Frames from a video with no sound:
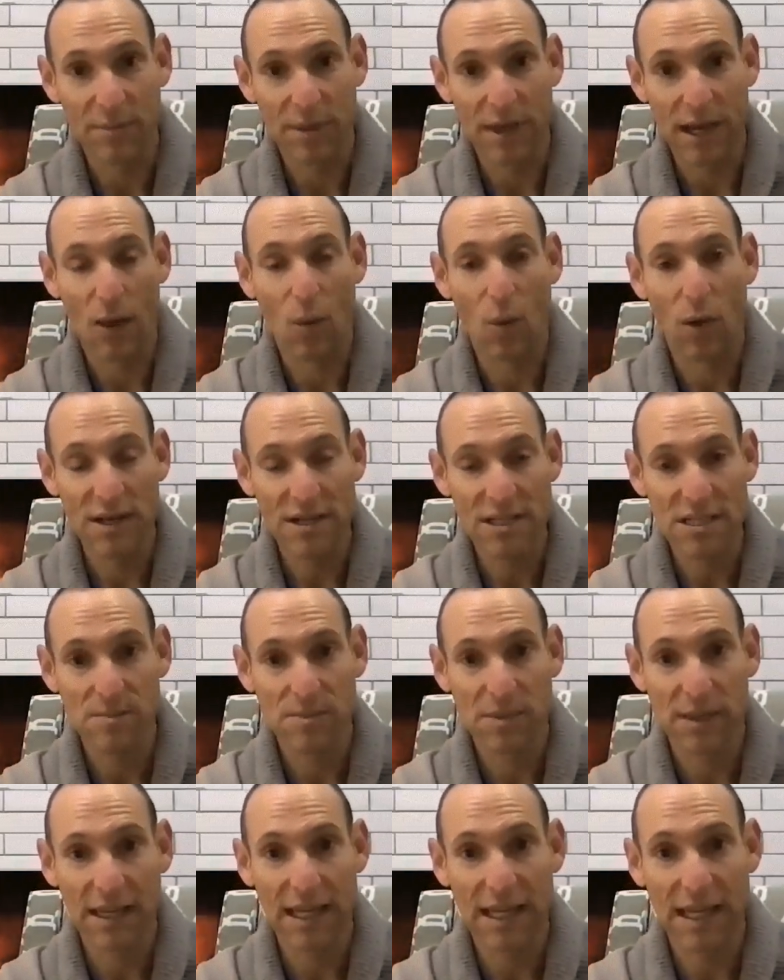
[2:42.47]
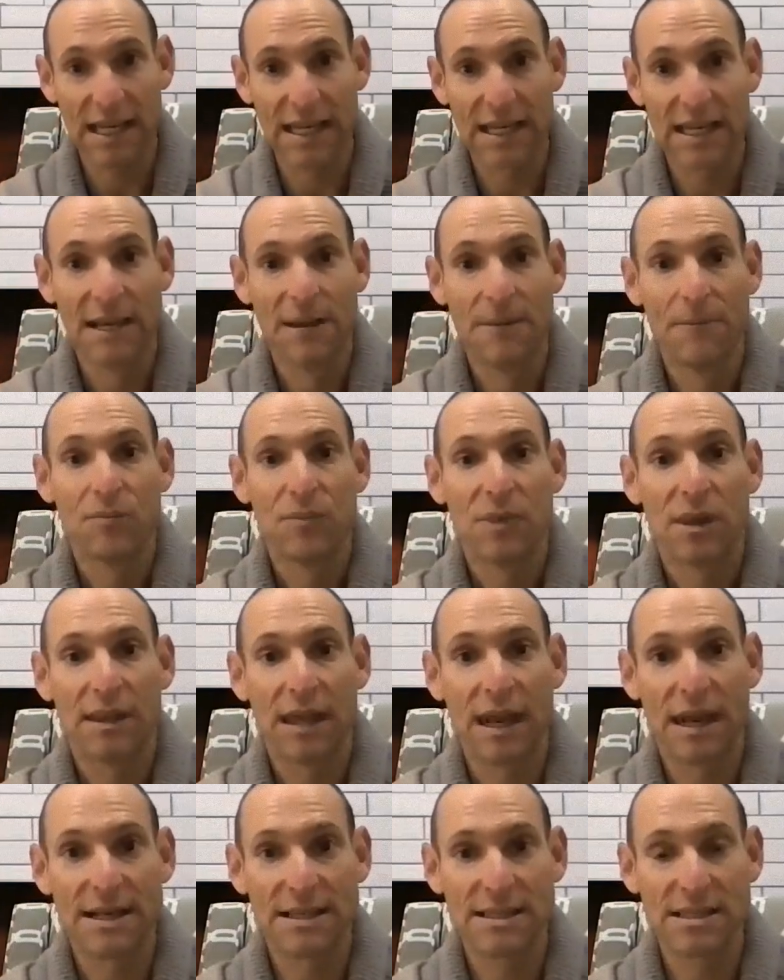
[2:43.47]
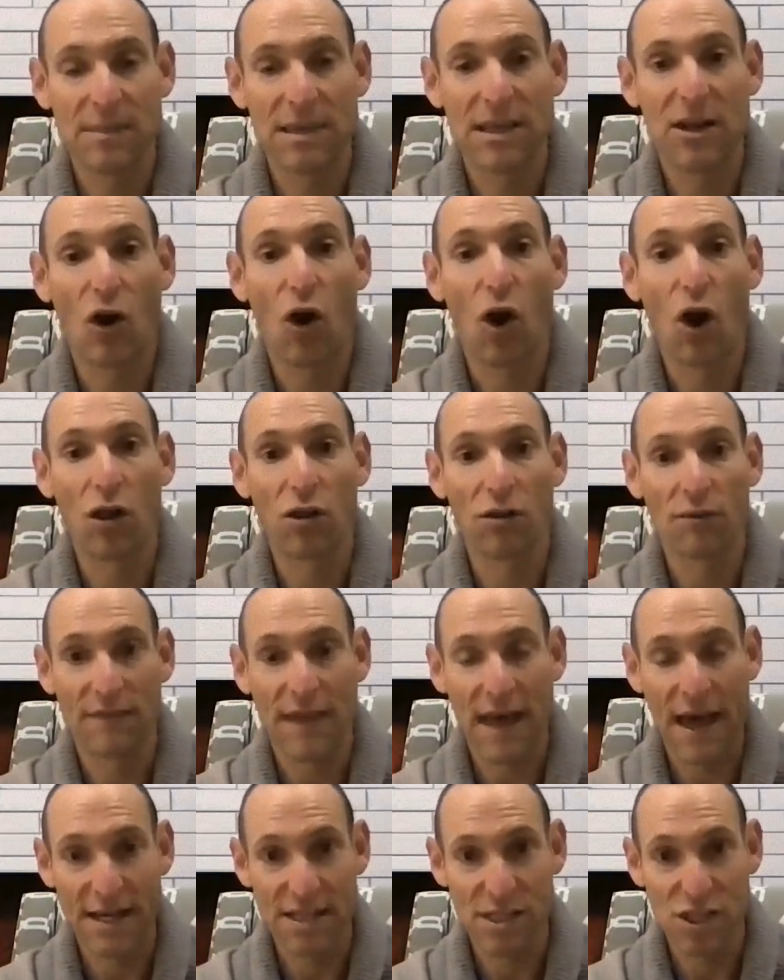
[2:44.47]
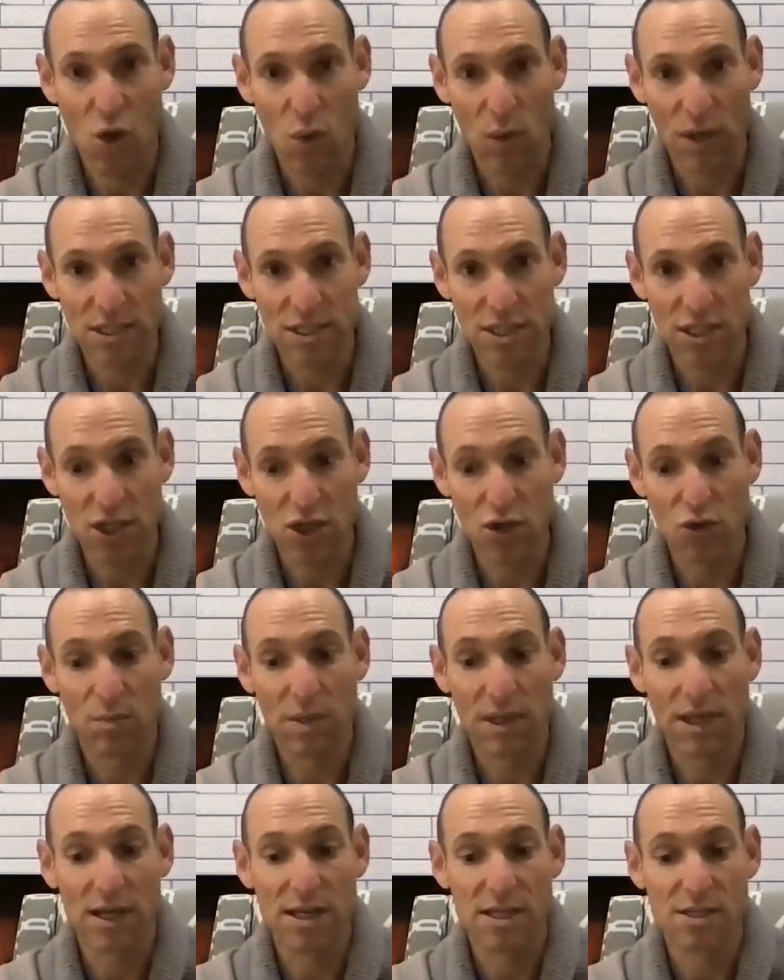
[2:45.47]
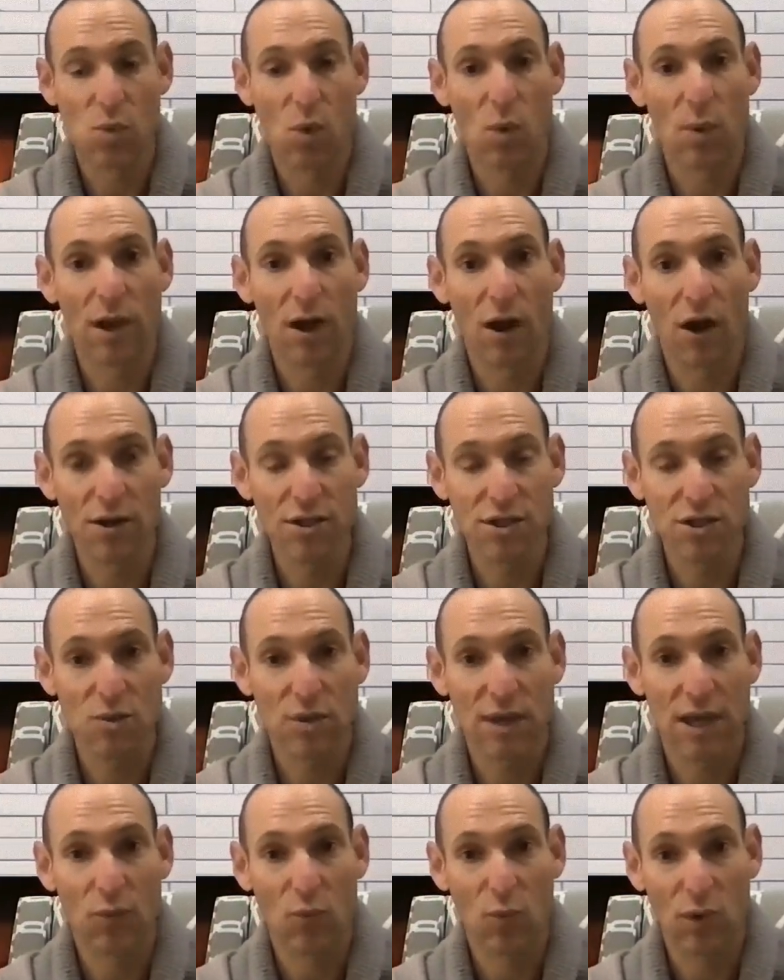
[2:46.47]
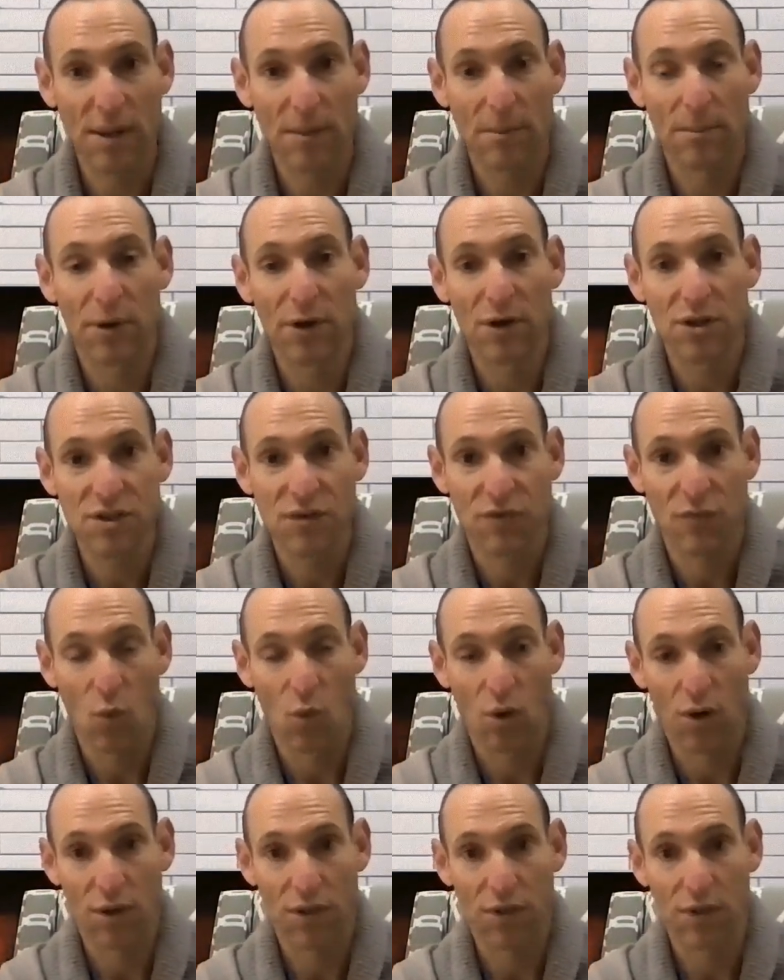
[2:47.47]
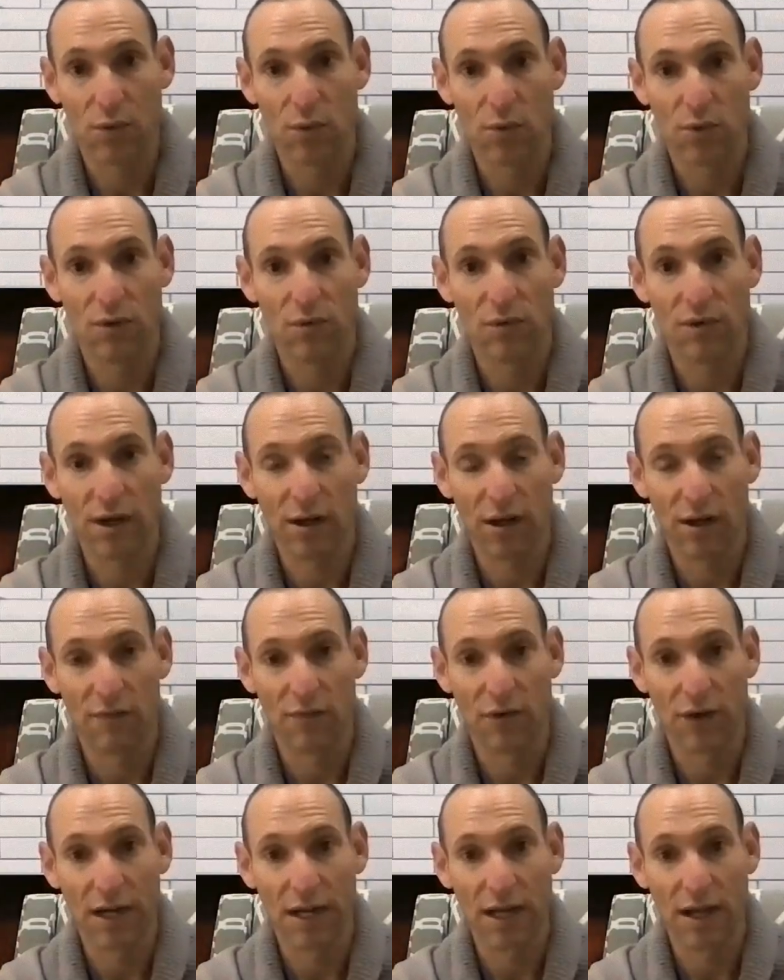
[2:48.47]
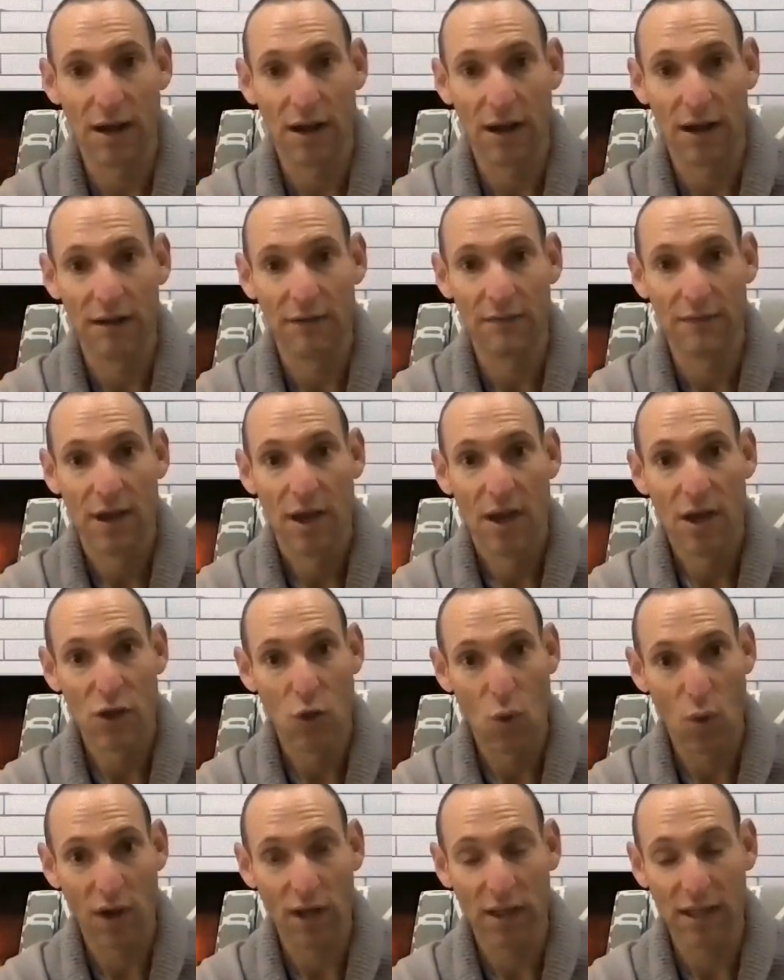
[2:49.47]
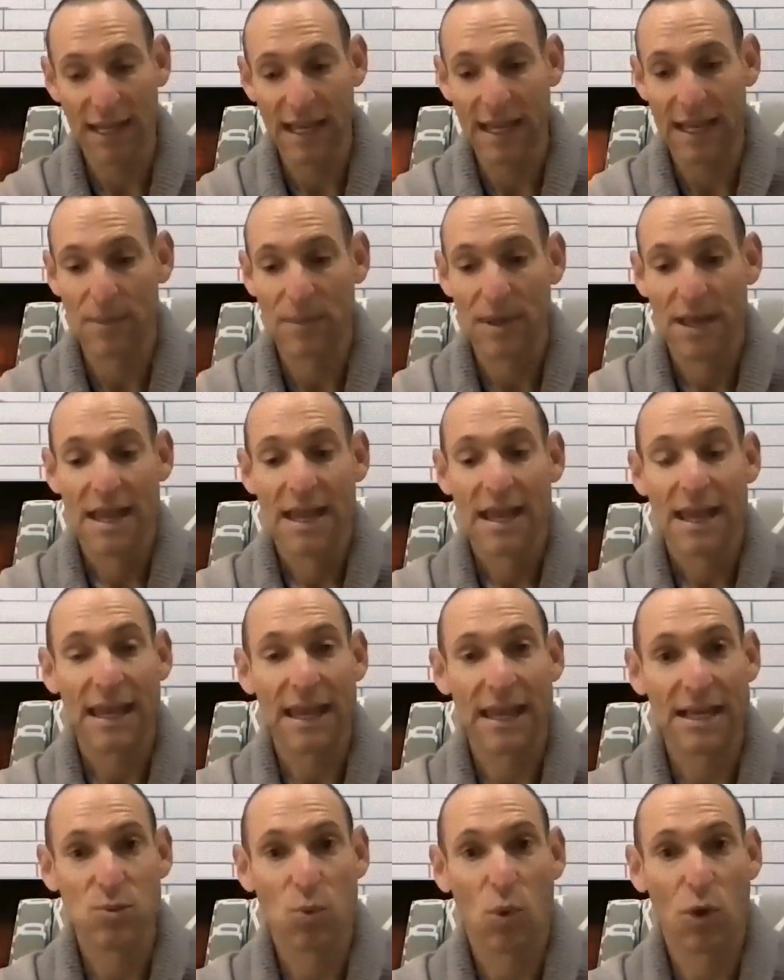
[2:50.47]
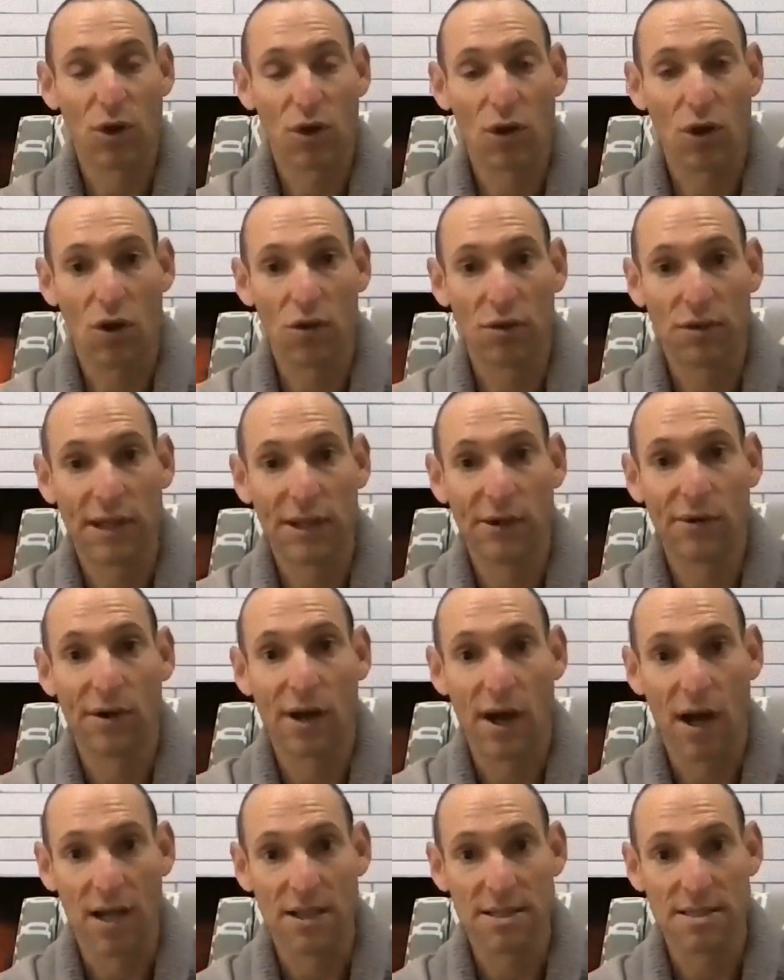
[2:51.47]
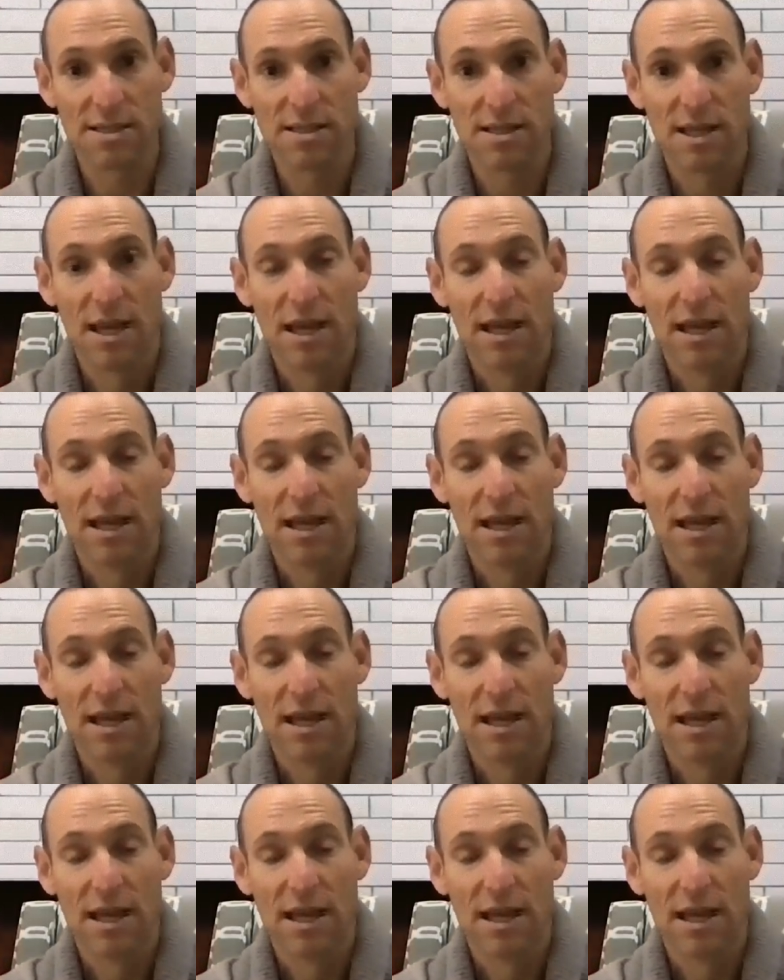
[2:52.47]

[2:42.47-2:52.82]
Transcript: But I want to explain that it doesn't mean all of that is going to you, because what we also get reimbursed for through the recovery of your claim is what are called legal costs.